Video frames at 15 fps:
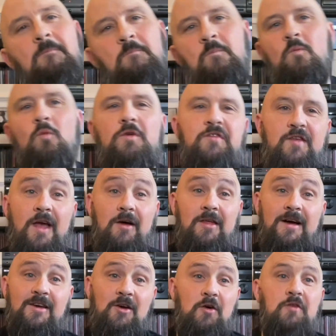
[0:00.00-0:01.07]
we'll see how
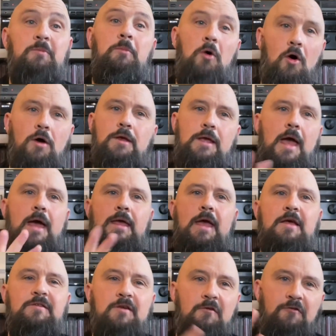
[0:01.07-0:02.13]
that goes. But yeah,
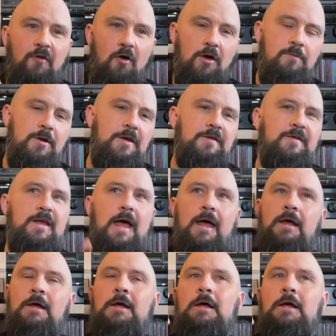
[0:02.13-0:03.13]
so 40 minute set.